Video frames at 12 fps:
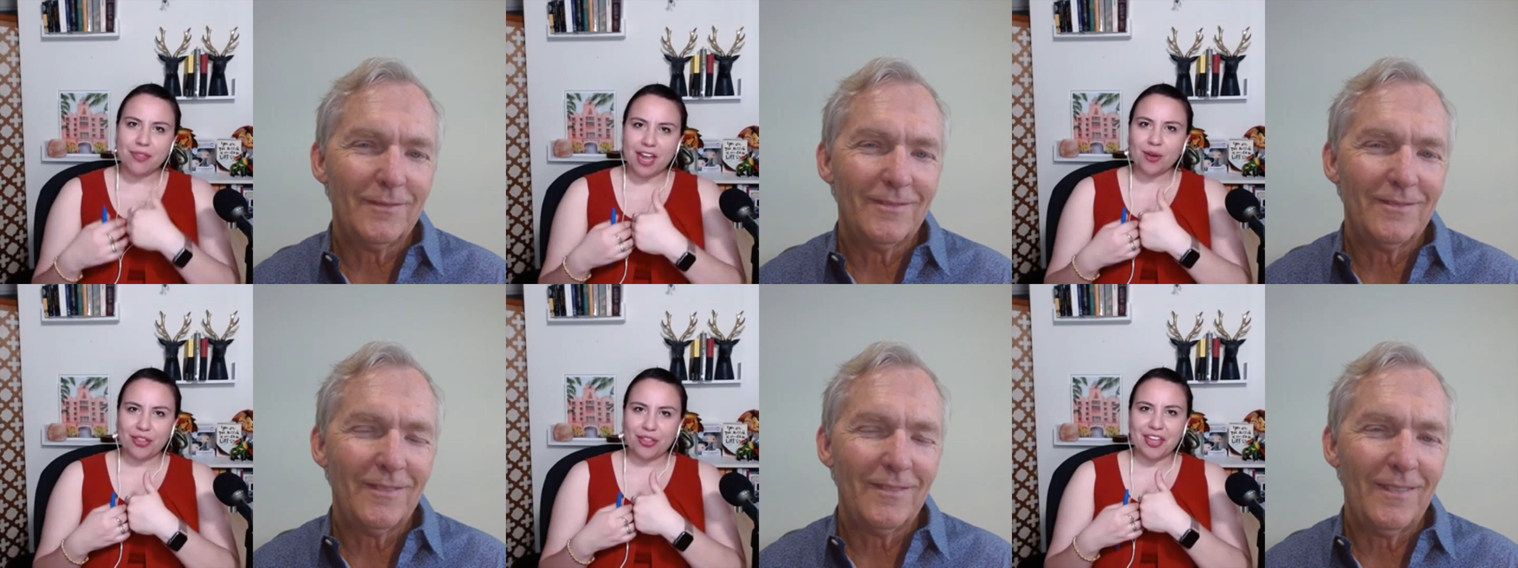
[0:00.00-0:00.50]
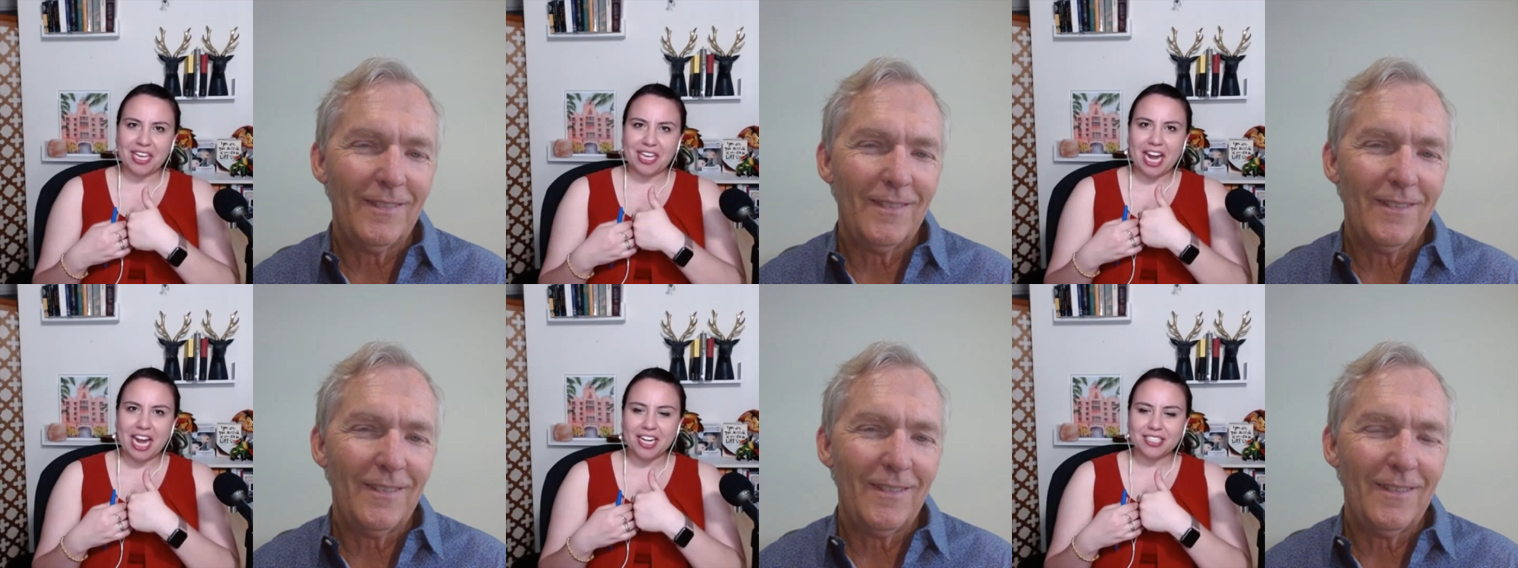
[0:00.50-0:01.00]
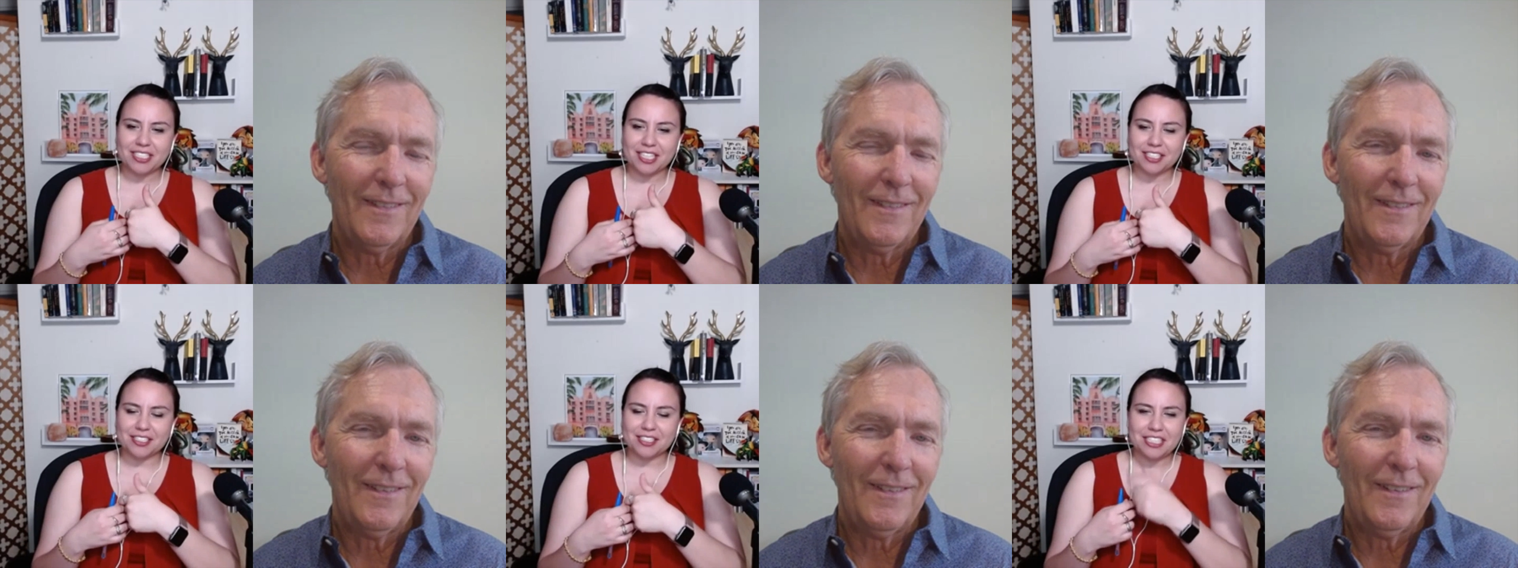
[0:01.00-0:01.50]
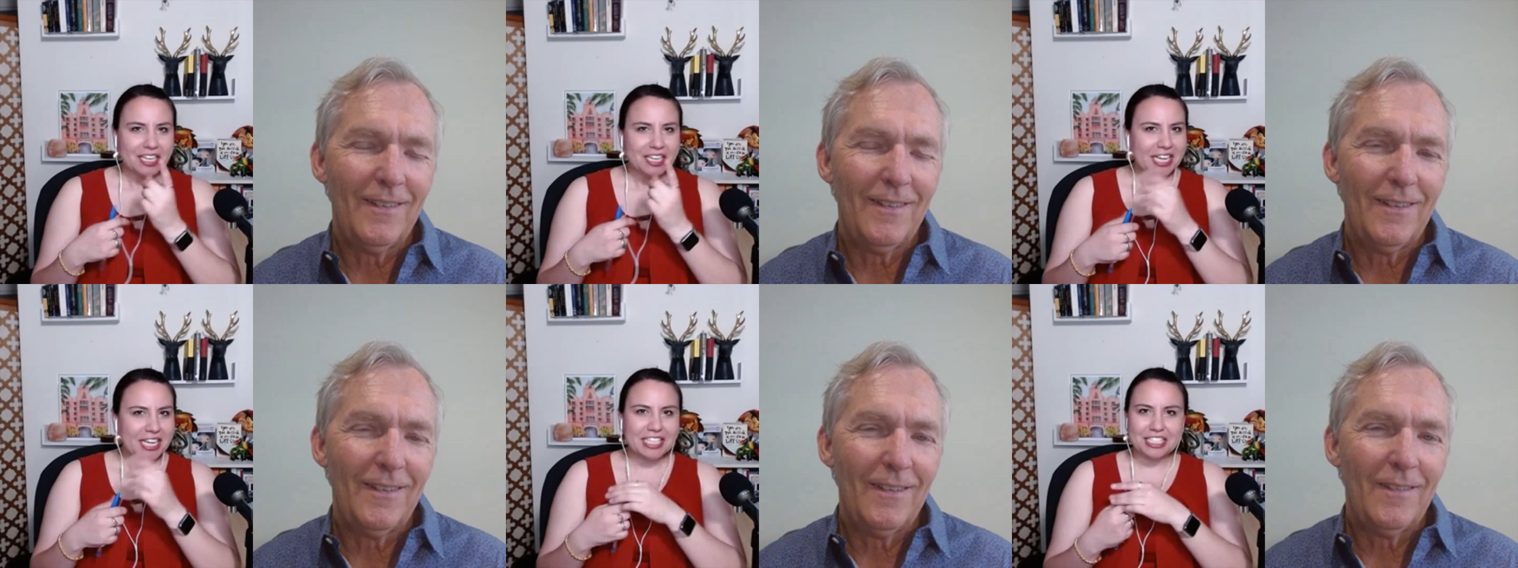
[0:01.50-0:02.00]
Speaker 1: there with the characters,
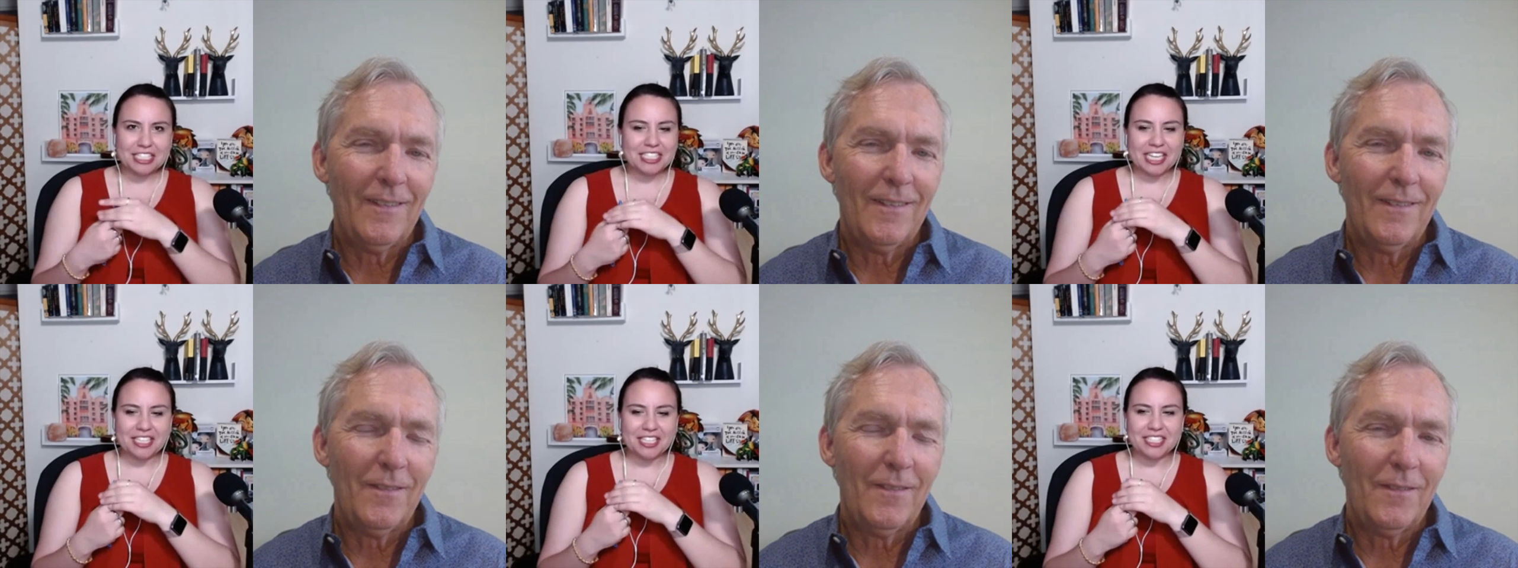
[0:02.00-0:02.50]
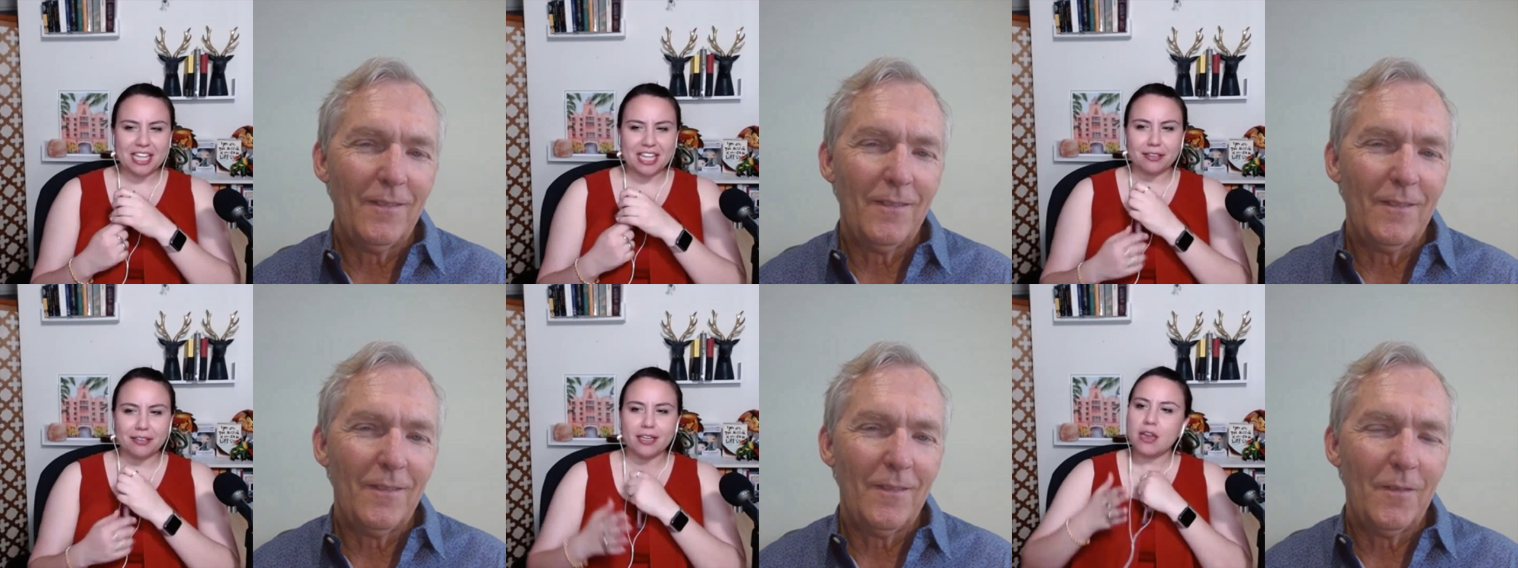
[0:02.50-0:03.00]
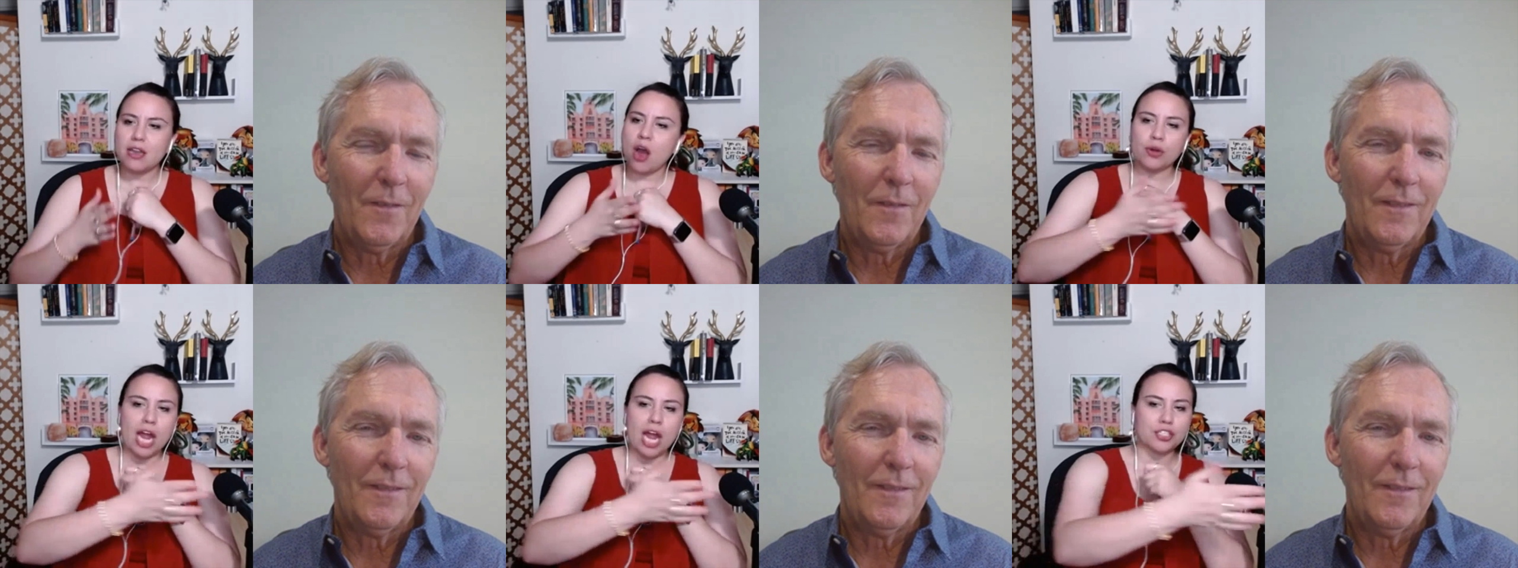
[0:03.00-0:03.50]
it's just like you said. They're like, no, we're